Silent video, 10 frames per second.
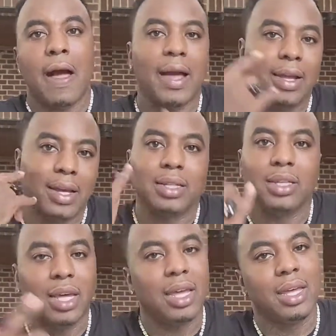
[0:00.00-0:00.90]
I got
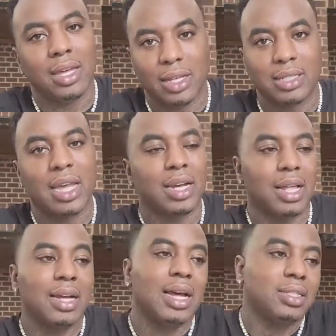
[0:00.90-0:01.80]
yeah, yeah,
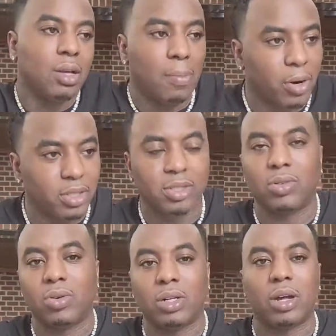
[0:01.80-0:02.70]
exactly. I got something personal
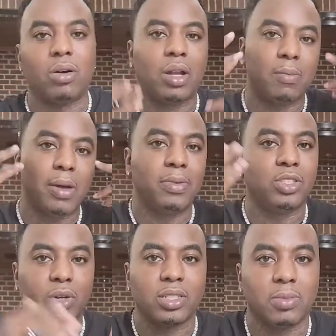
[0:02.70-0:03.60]
going on. I might be
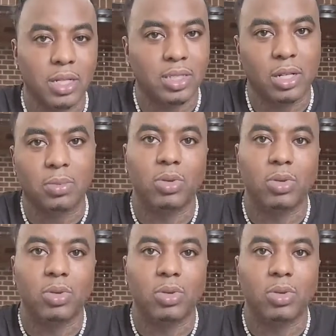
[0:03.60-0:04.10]
stressing about something.